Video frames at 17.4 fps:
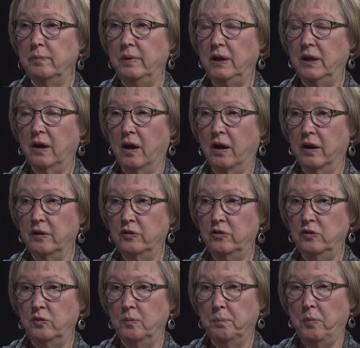
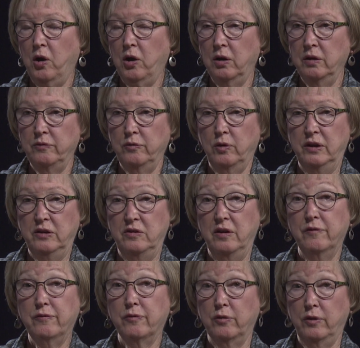because part of what
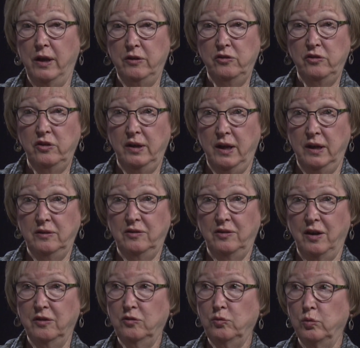differentiates
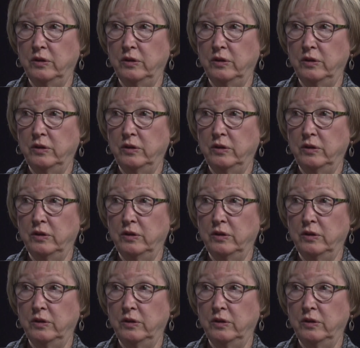us,